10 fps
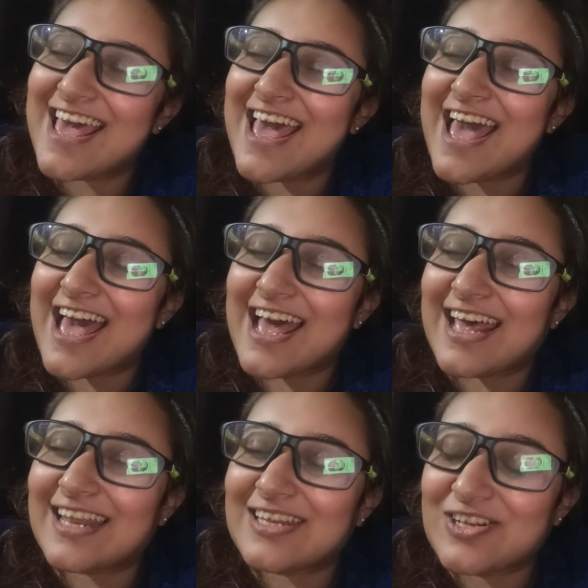
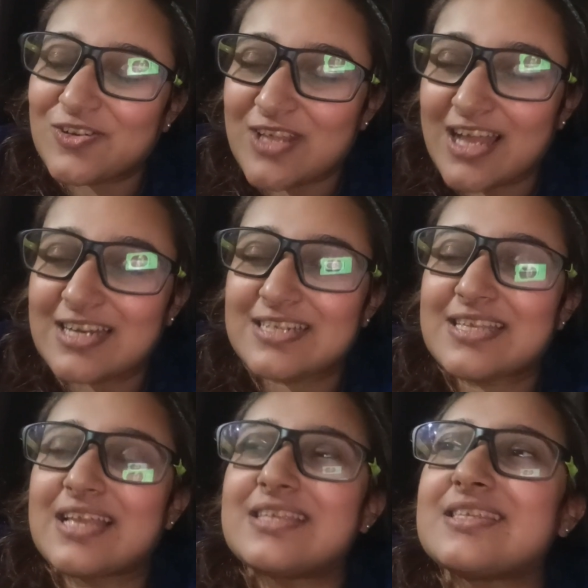And through that
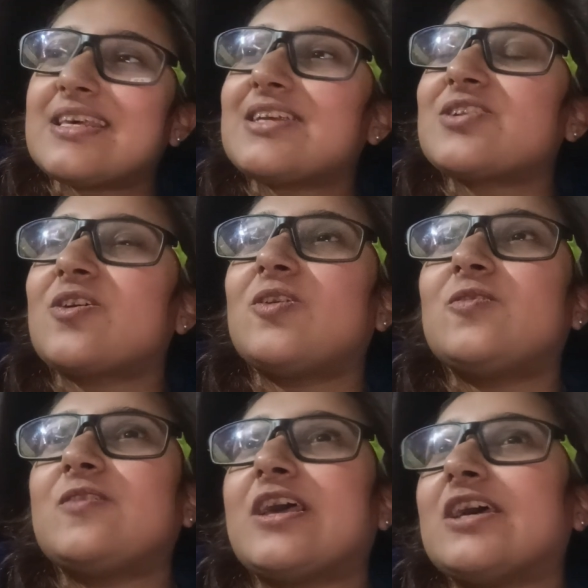sensation, all
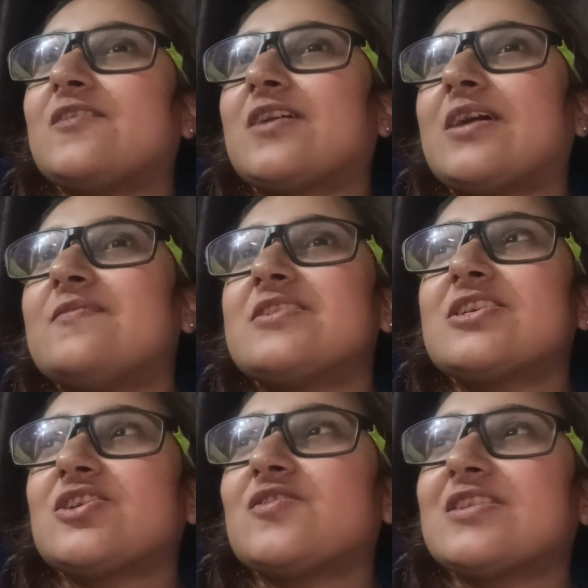of life comes to
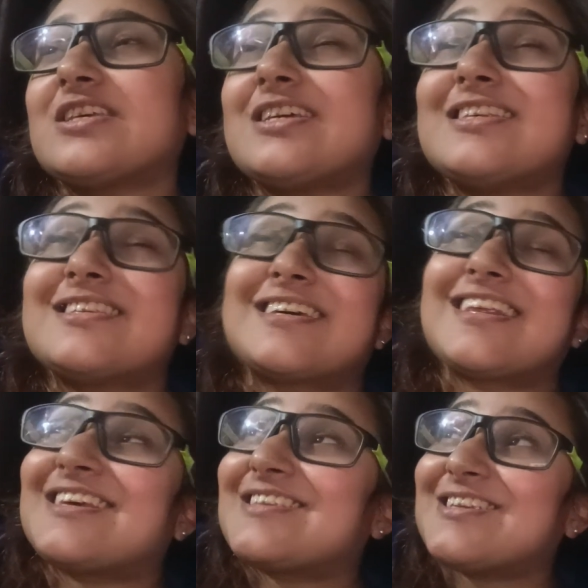you with ease,
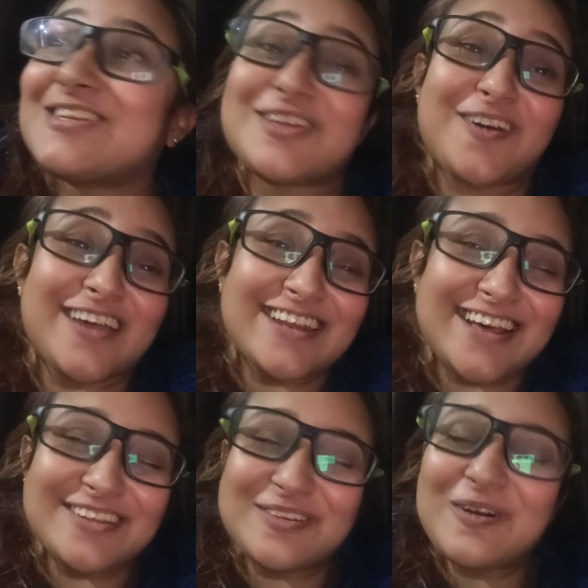grace, and joy.
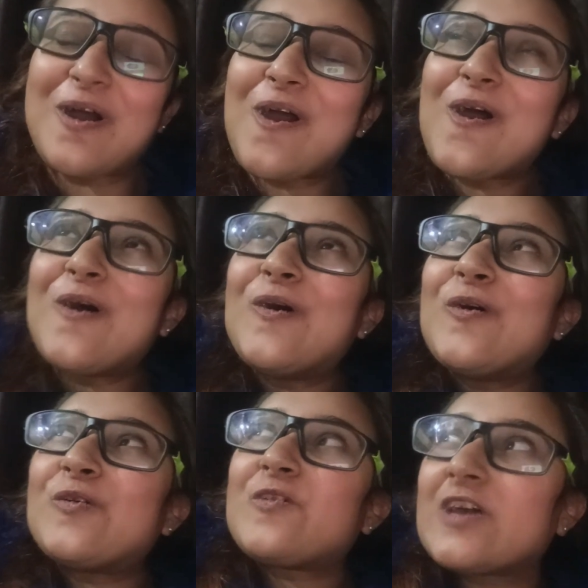Another
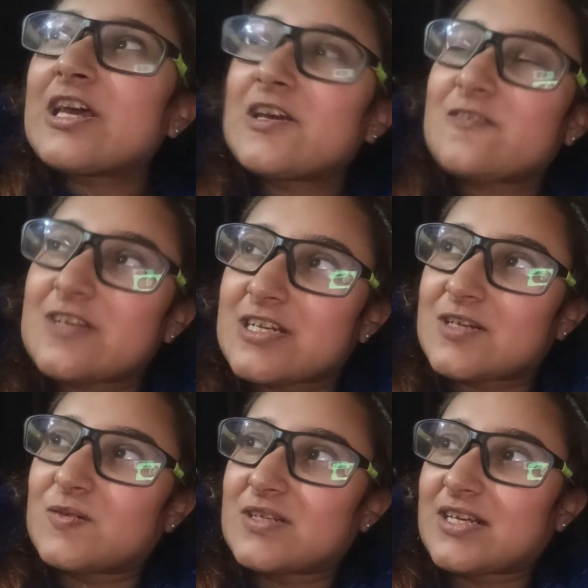favorite
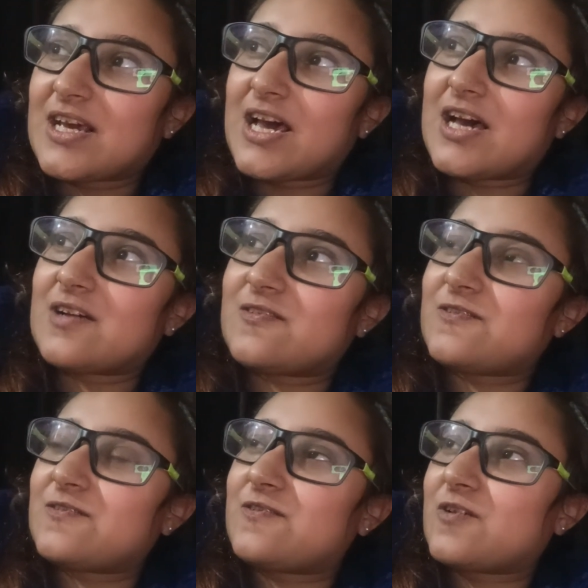quote I have
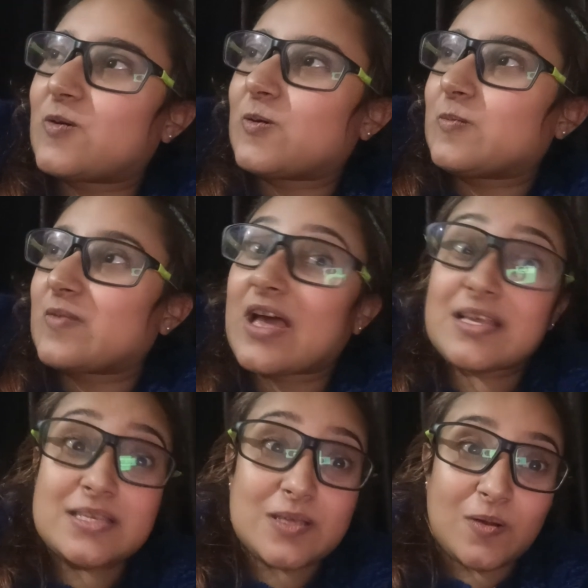from
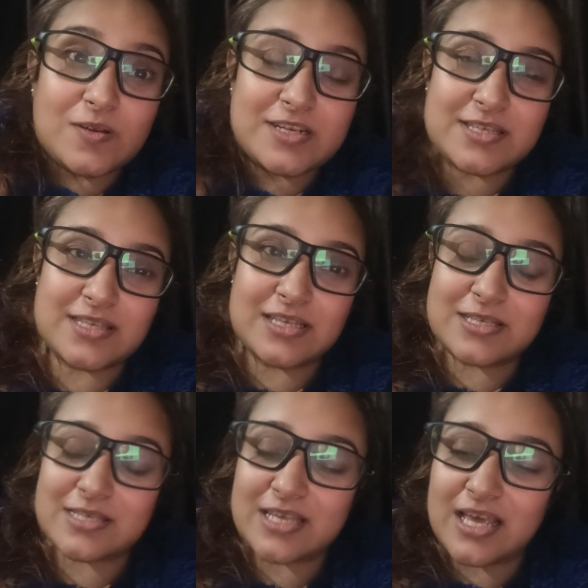Access
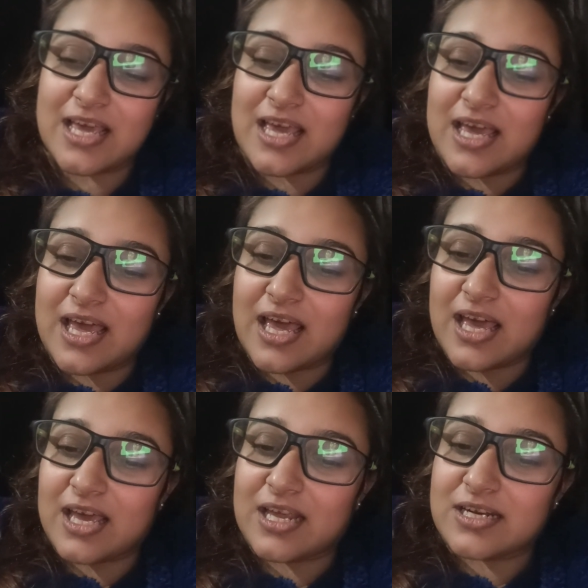Consciousness.
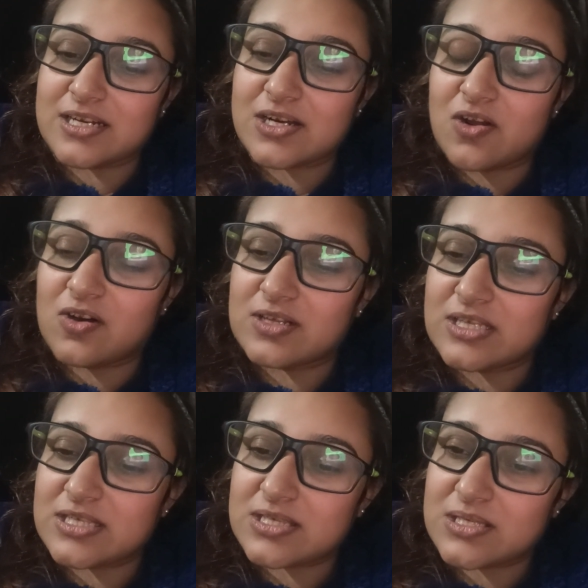And all
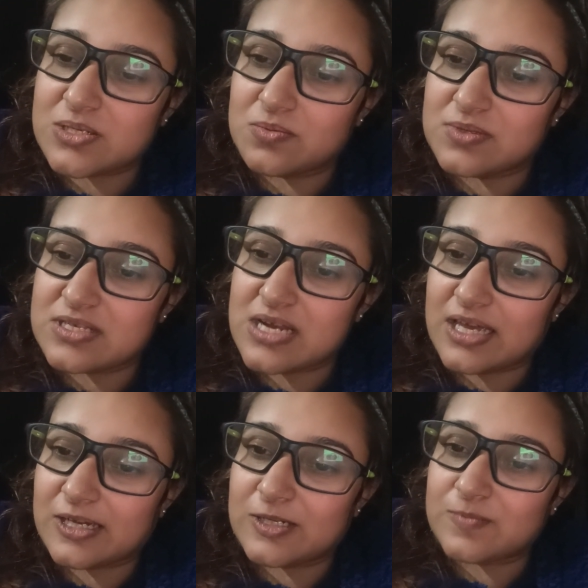these tools
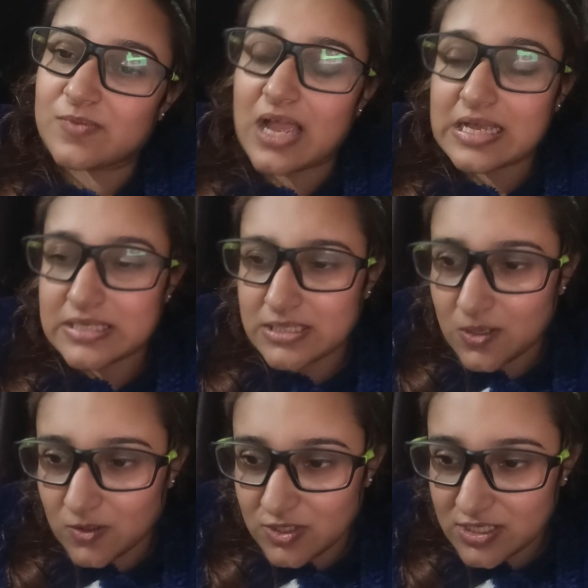like Access
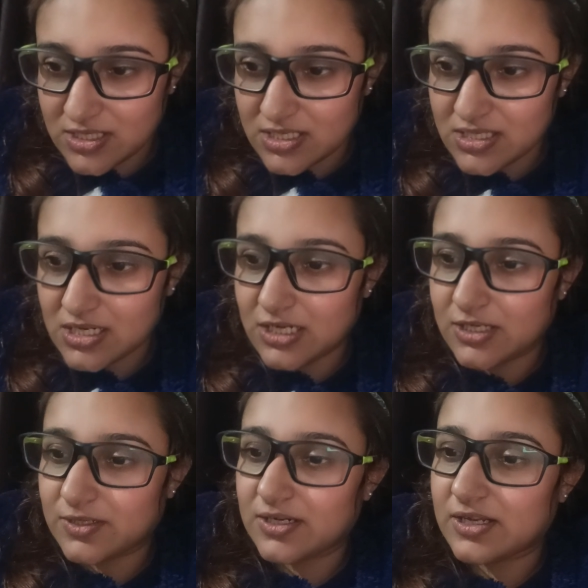Consciousness
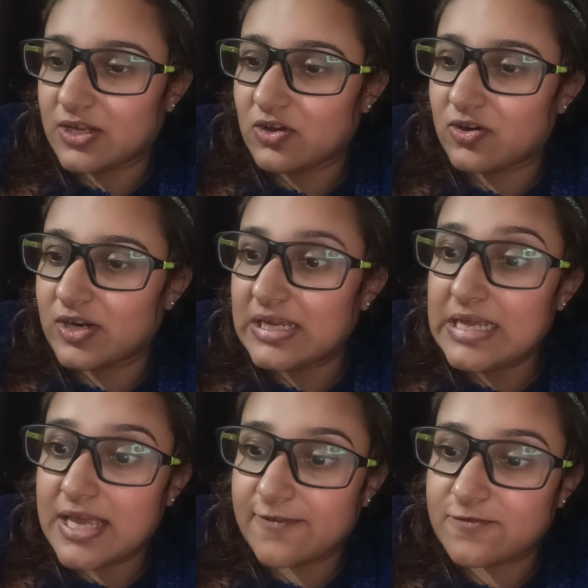Clearing or
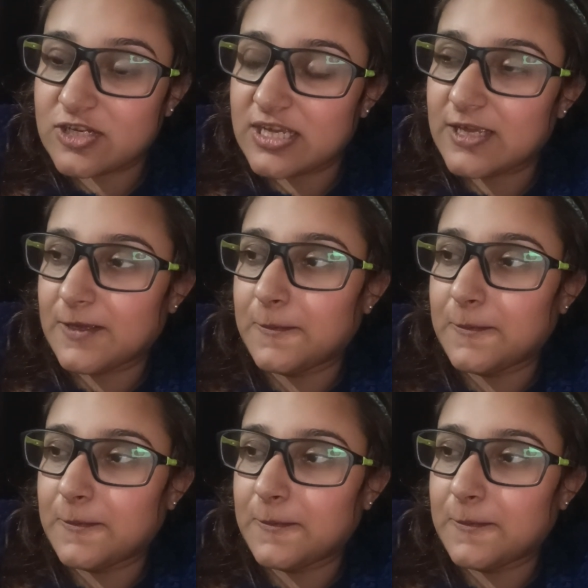EFT